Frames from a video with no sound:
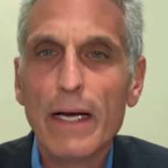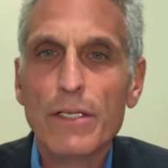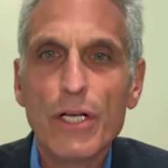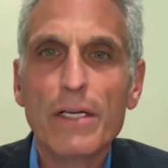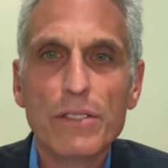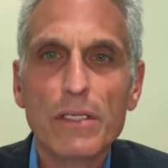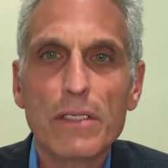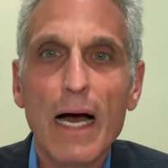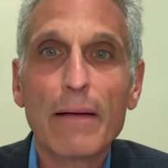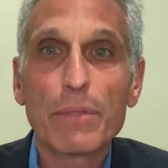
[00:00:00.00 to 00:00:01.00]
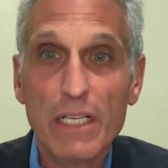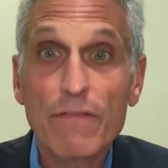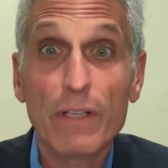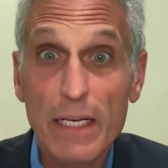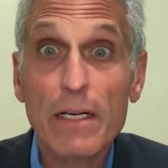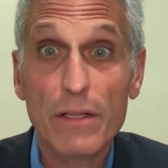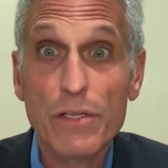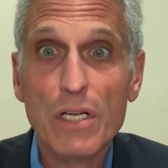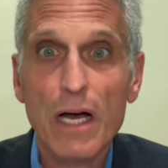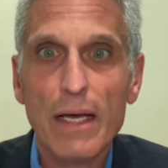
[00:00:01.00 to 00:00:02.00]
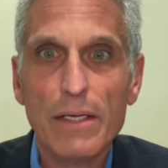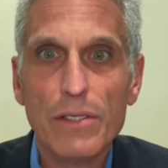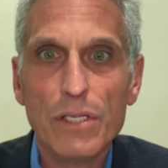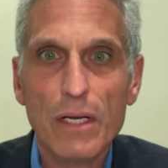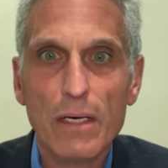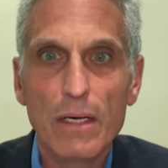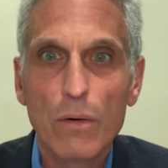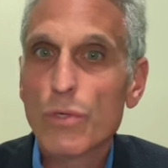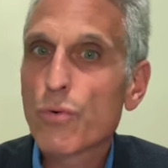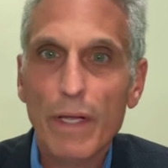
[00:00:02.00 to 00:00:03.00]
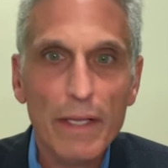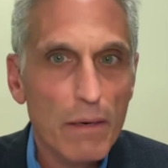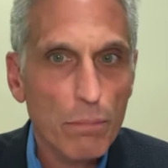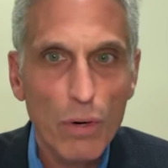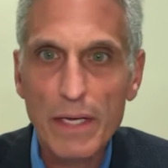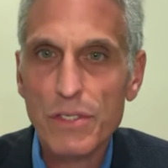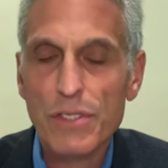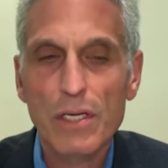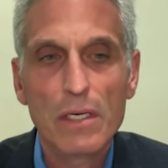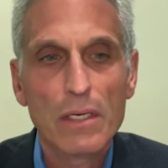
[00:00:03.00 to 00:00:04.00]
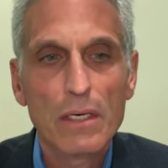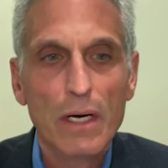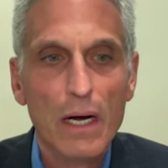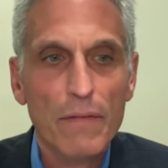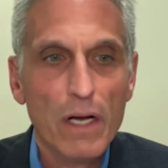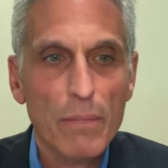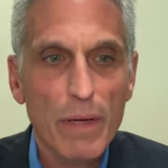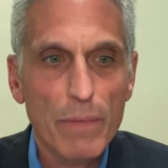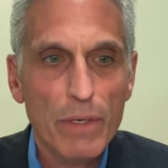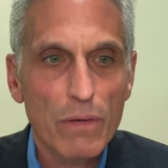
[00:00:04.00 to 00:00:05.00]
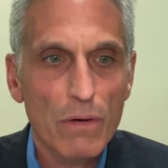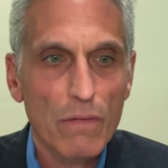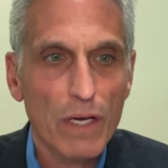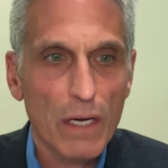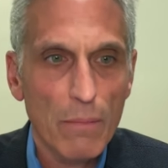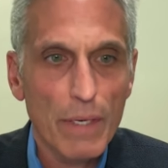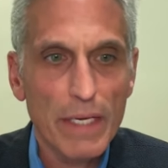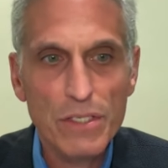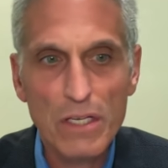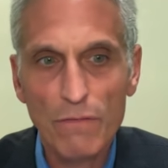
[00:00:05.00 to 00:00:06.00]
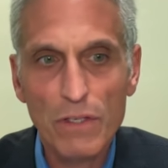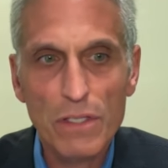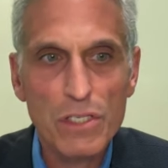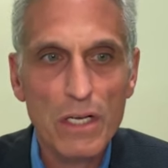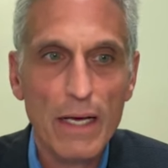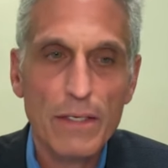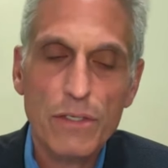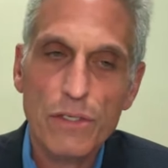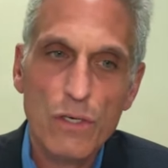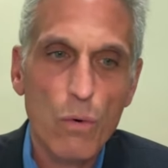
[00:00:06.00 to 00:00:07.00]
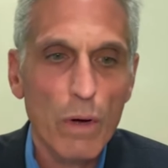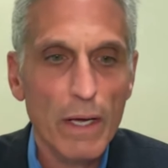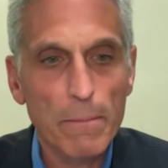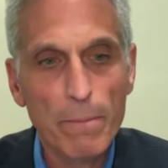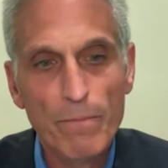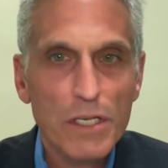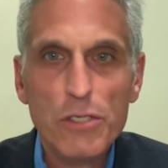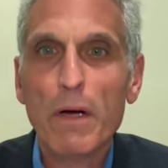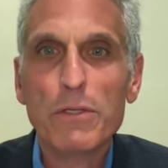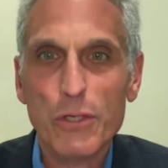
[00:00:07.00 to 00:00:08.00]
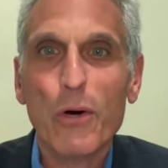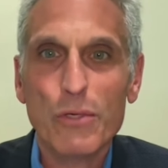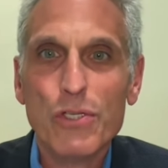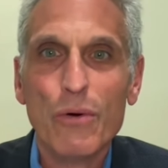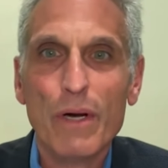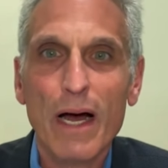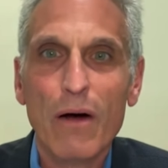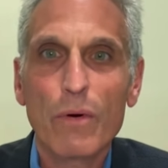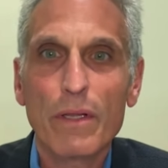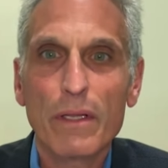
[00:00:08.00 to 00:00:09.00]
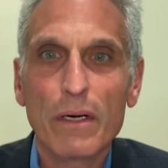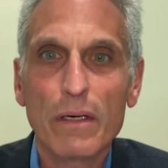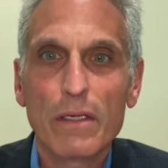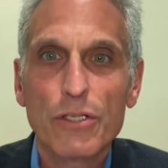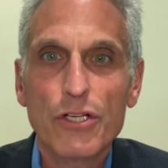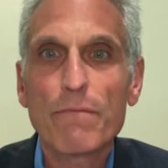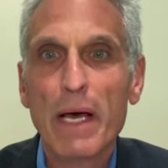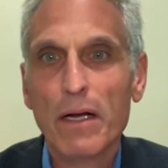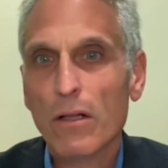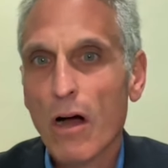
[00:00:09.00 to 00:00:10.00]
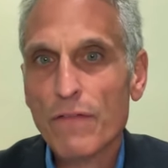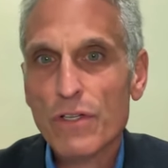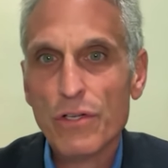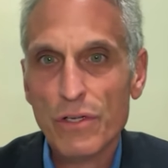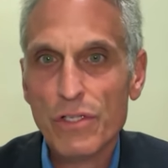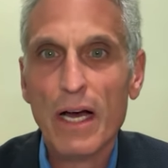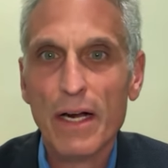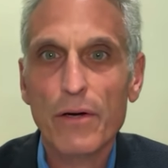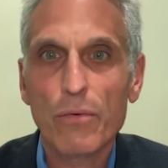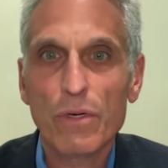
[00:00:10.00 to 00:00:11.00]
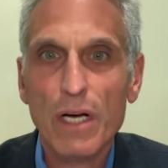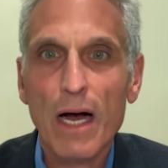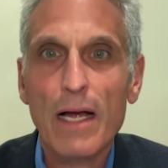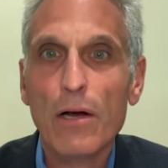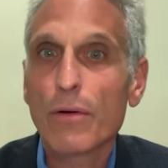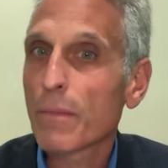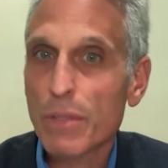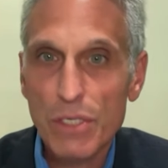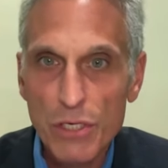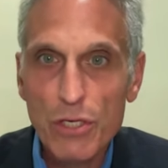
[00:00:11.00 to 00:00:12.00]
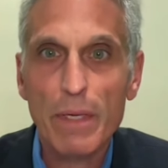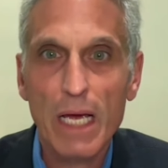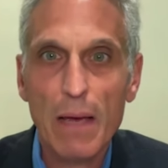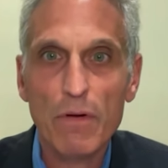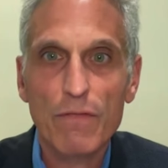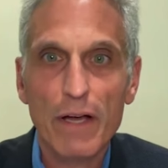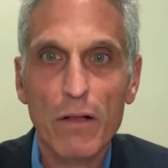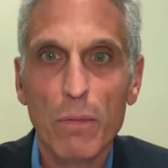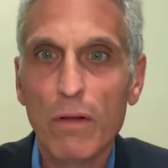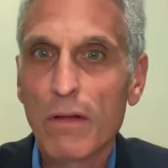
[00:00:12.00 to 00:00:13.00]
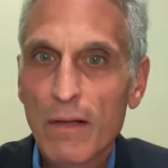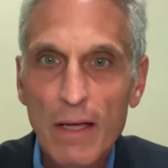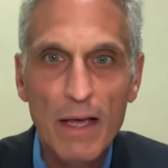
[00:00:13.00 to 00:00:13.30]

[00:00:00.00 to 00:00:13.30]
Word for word: got a chance to dive deeply into the science and was really impressed uh, the commitment of the company itself to the science. And so when six months ago or so now, when the chief medical officer decided to retire and the position became available,